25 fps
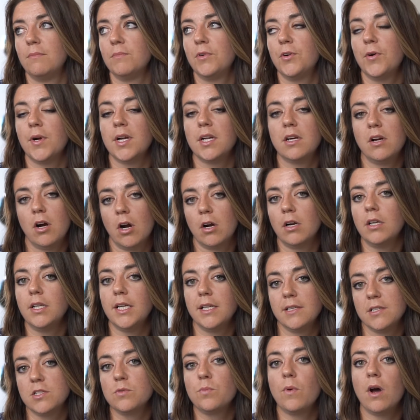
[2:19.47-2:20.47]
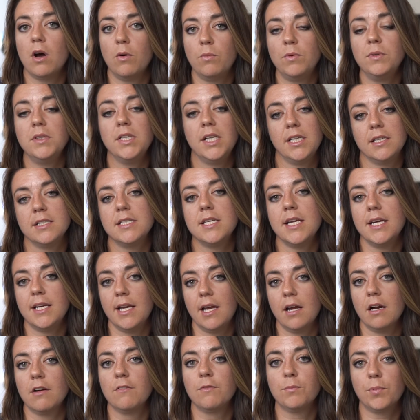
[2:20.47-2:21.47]
credit card lien as well, we'll need to take
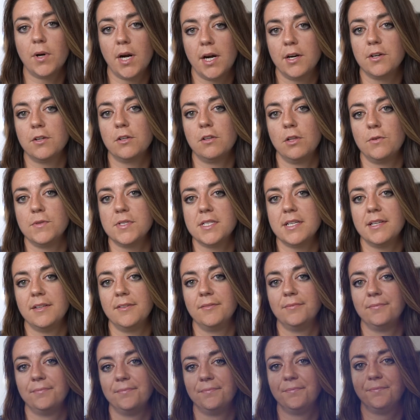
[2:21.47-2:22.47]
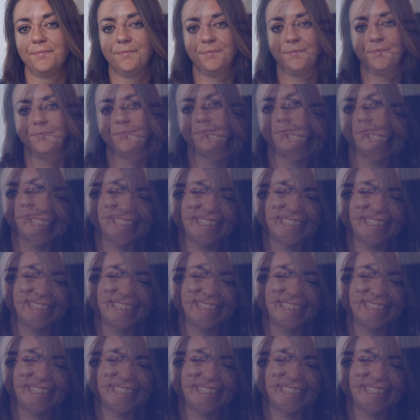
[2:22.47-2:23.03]
care of prior to closing.